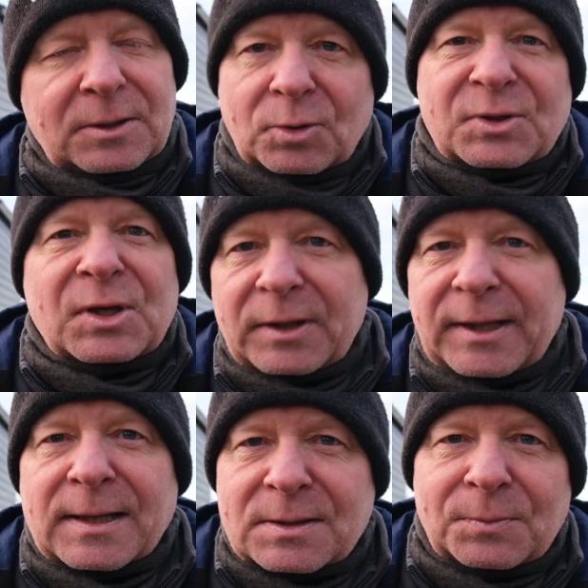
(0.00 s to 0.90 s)
You'll certainly
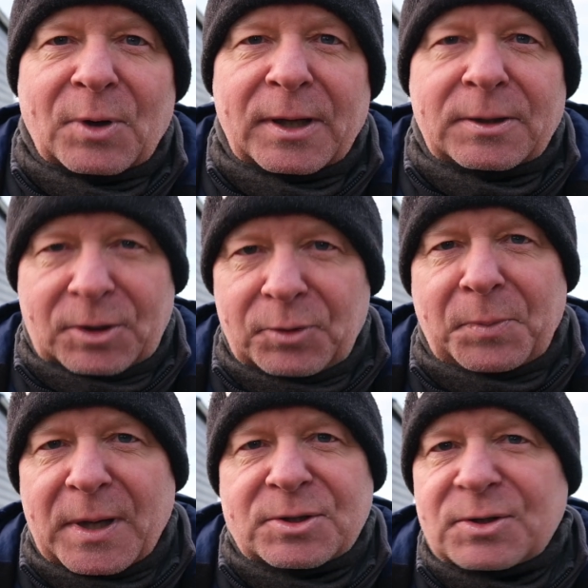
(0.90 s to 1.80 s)
get some good
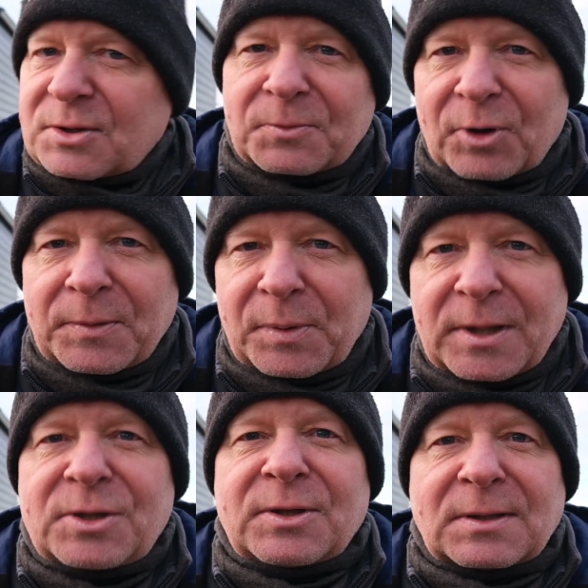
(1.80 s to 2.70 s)
pictures, some great
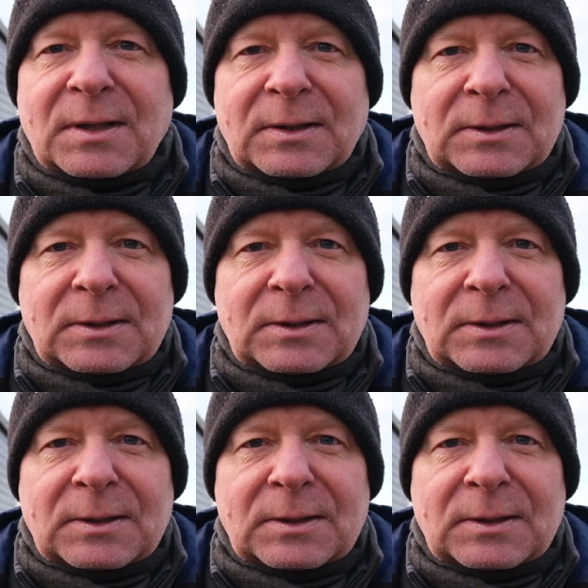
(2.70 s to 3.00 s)
pictures,